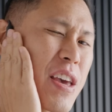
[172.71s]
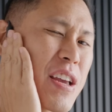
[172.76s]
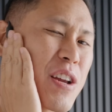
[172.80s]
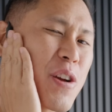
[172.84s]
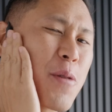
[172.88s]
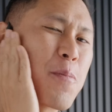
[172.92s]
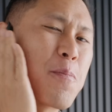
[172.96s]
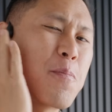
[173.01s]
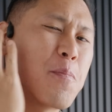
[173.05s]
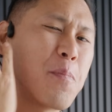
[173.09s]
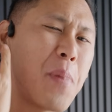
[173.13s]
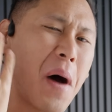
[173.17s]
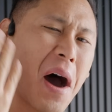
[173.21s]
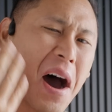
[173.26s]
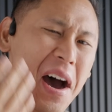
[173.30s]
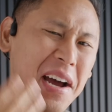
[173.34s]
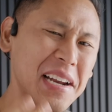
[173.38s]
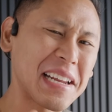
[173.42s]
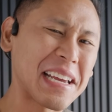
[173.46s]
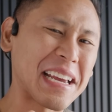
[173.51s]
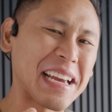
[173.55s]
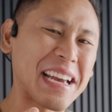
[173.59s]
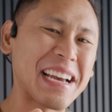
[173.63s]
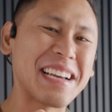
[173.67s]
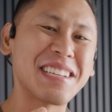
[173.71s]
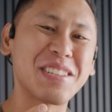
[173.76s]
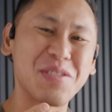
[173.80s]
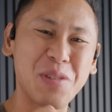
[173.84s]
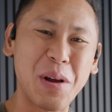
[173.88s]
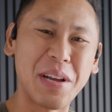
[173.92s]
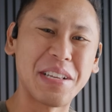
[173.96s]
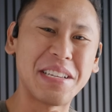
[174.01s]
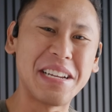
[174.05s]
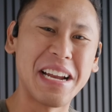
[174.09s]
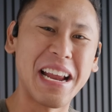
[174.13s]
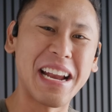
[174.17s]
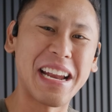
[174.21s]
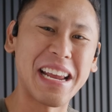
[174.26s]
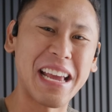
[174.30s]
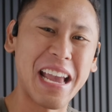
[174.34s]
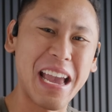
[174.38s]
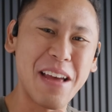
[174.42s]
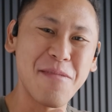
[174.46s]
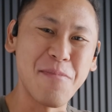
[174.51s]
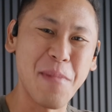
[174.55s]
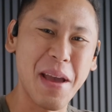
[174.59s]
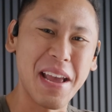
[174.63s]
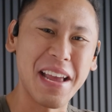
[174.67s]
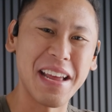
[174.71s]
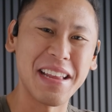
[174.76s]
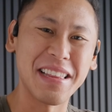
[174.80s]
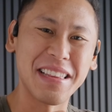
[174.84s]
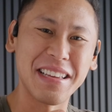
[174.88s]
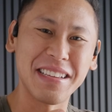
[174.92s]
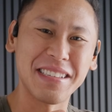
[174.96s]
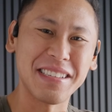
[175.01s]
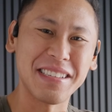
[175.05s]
that your body is resonating and making the